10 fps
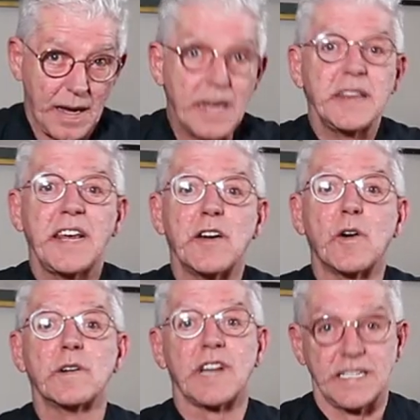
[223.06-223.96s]
In the
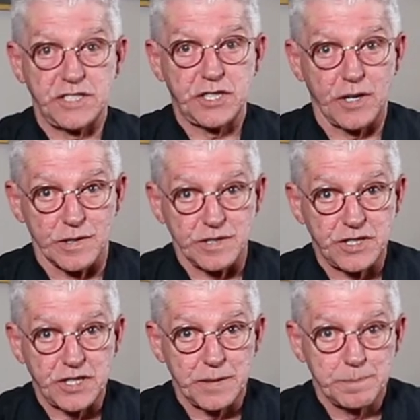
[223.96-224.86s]
early
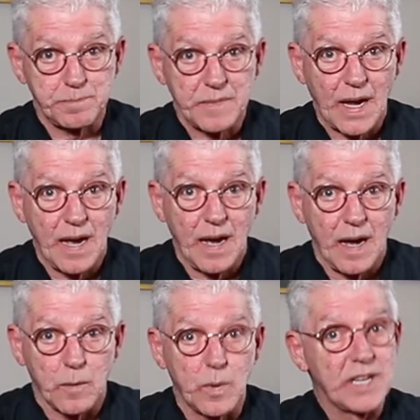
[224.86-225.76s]
church,
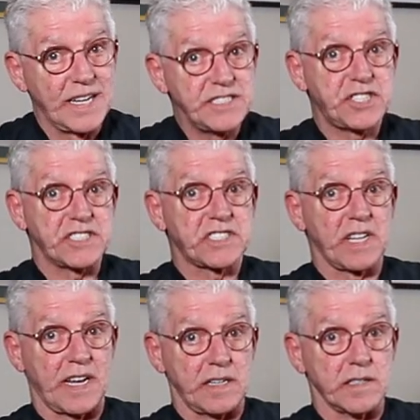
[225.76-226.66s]

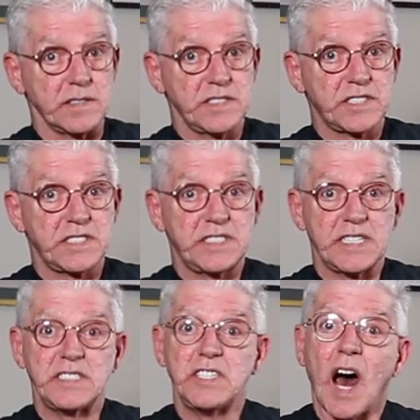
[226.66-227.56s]
religious leaders
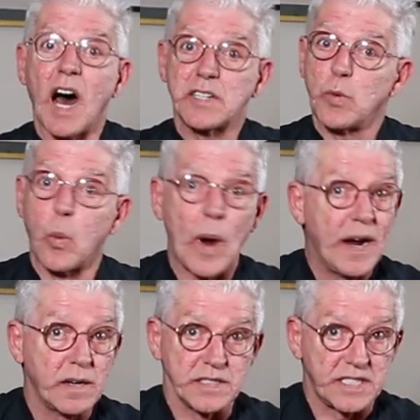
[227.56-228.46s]
did not
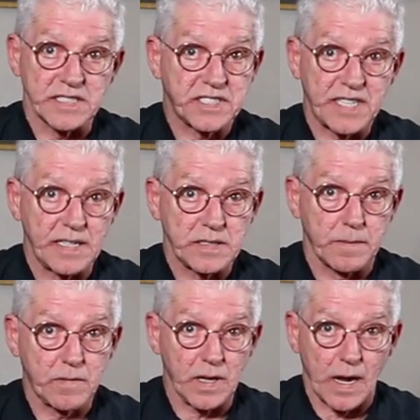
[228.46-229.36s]
wear
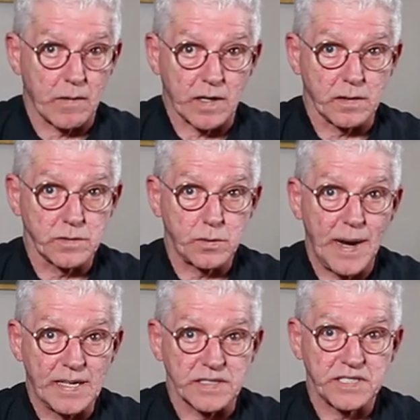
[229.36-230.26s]
distinctive clerical
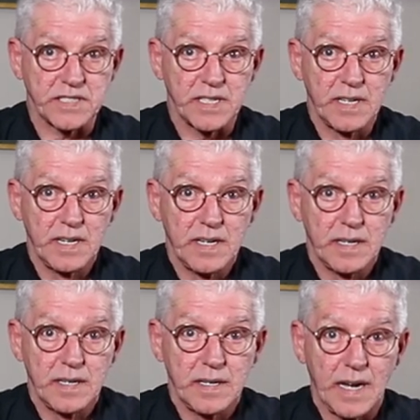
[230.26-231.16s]
dress.
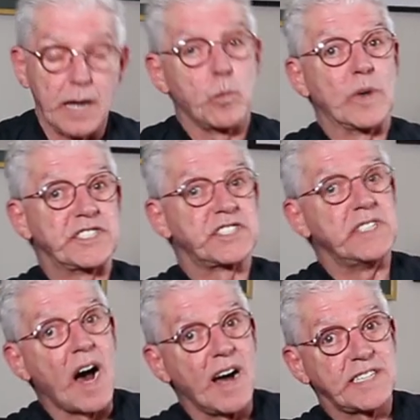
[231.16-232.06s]
It was
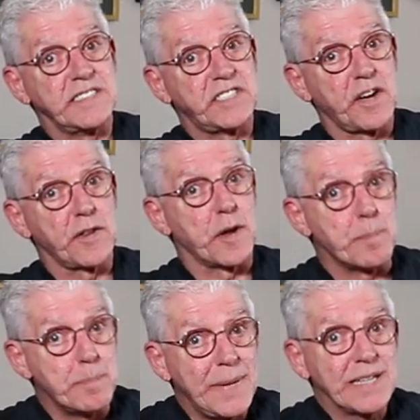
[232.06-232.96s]
not until the
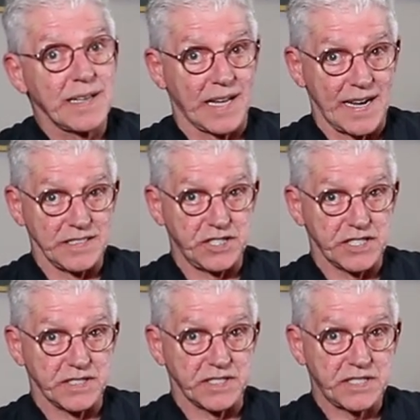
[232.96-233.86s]
Middle
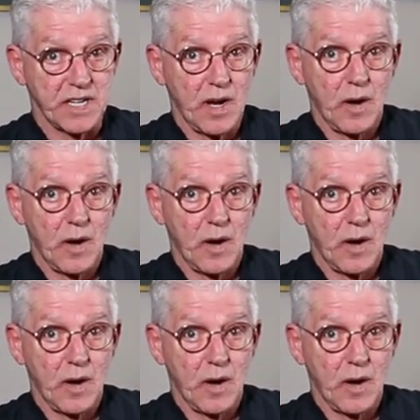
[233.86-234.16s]
Ages